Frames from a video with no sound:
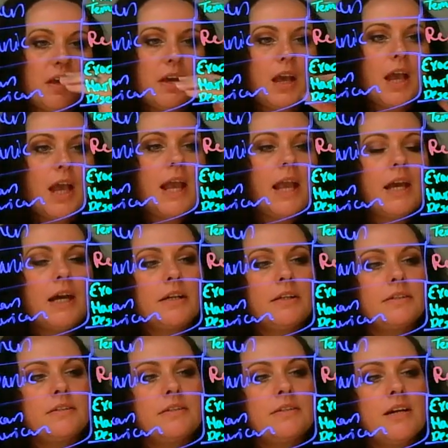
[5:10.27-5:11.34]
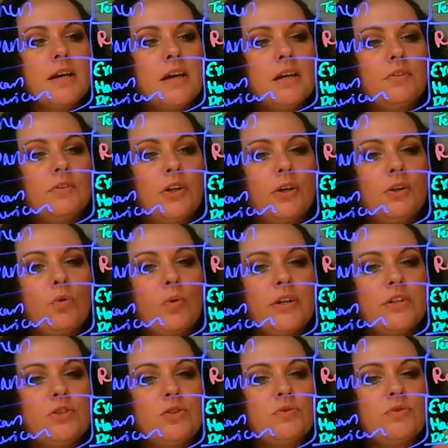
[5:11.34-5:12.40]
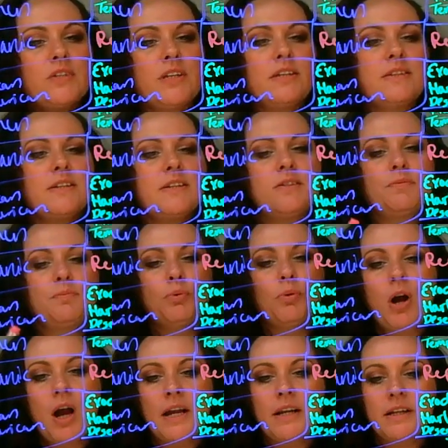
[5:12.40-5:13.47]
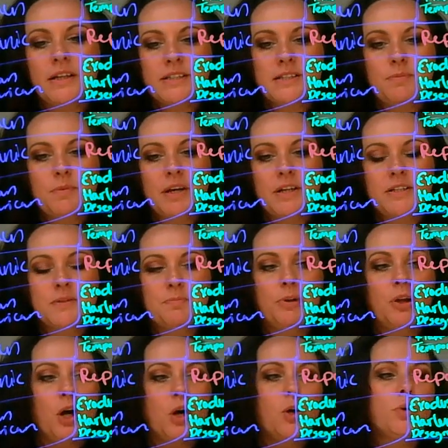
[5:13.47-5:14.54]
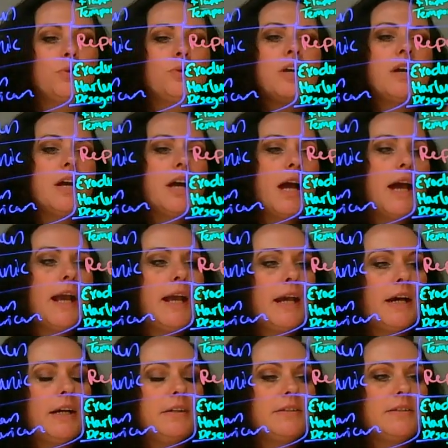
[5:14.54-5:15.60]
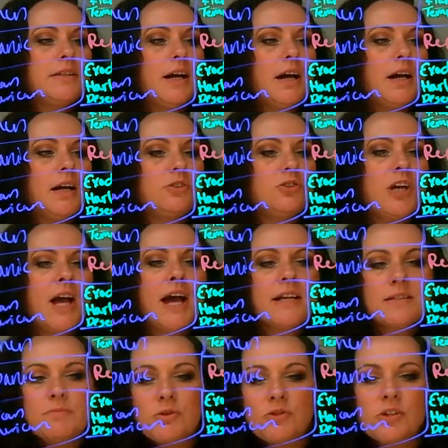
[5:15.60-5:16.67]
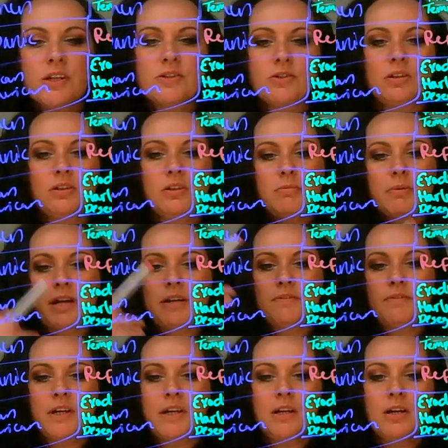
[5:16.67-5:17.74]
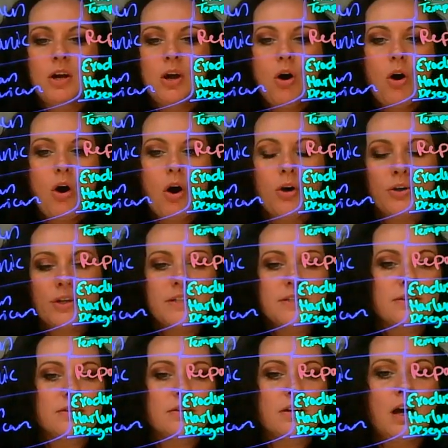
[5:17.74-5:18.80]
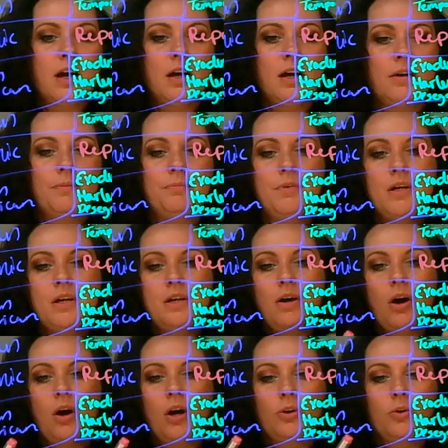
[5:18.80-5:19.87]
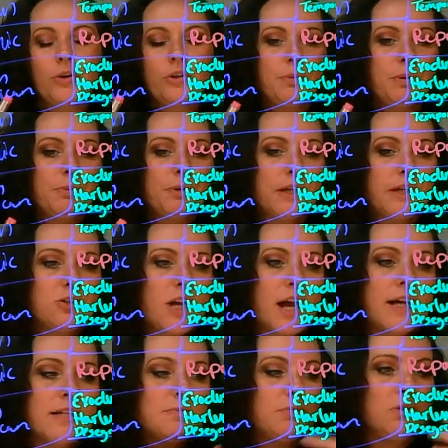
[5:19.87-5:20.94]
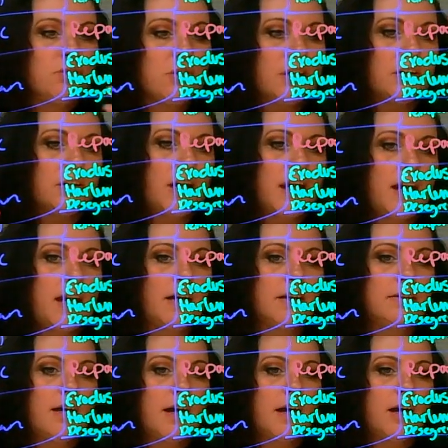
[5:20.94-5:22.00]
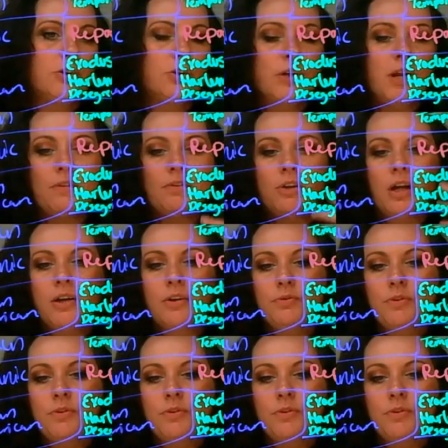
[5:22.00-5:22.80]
And they're going to see a sense of pride explode, and jazz music is going to come out of it. Artists are going to be playing jazz music, and you're going to have a lot of